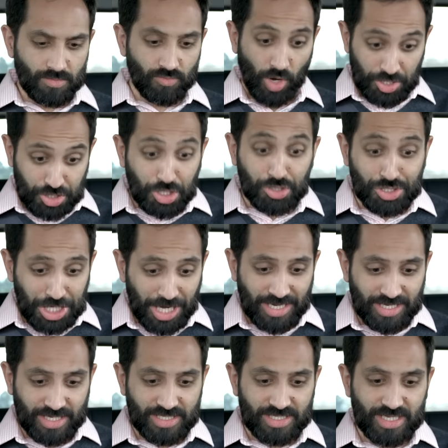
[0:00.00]
Roger
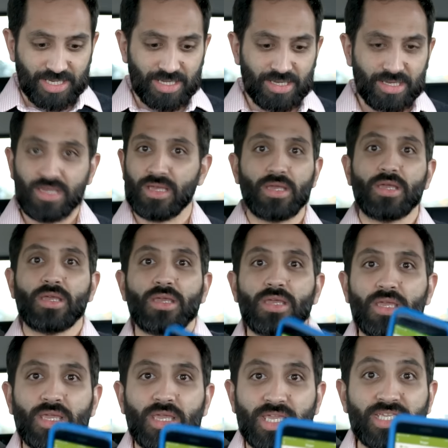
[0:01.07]
Jenkins?
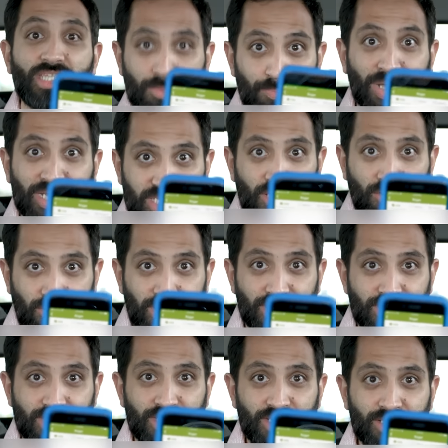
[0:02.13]
He's the best there
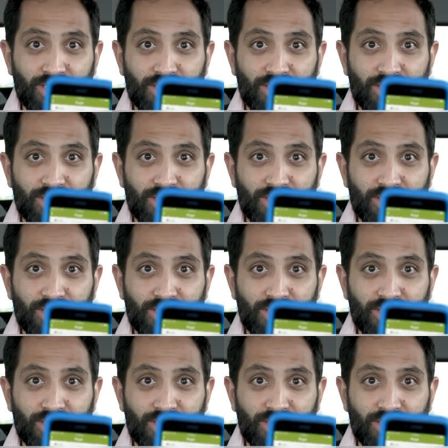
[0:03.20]
is.